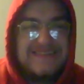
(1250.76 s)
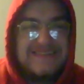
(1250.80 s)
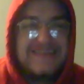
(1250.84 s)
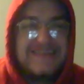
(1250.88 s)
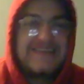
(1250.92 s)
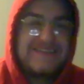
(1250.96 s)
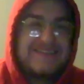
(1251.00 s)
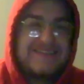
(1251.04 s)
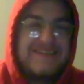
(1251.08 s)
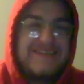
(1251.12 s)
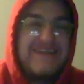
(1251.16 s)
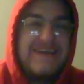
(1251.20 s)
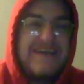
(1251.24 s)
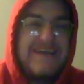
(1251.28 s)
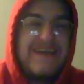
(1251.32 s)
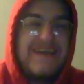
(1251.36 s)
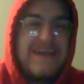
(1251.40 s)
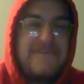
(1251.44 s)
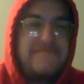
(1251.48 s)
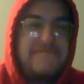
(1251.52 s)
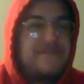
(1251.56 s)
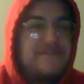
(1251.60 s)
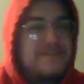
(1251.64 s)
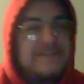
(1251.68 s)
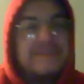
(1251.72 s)
Like
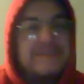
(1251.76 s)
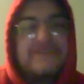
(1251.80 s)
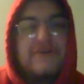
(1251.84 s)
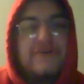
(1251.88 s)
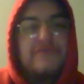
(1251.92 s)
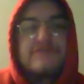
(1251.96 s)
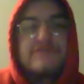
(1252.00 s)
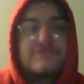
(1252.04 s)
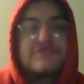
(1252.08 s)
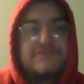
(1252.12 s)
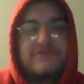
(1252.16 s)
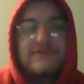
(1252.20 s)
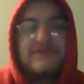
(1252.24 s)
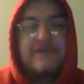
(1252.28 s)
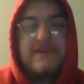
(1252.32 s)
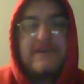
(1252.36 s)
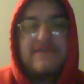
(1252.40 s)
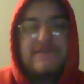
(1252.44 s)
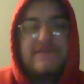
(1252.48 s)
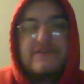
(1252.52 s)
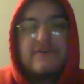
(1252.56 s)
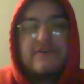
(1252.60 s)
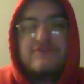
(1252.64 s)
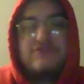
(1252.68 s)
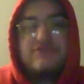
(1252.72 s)
if he
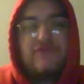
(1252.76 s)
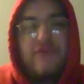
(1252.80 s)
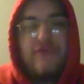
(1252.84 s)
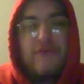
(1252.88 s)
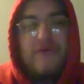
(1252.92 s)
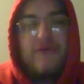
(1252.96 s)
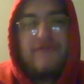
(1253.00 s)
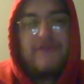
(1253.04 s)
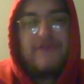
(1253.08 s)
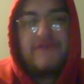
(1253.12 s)
goes 4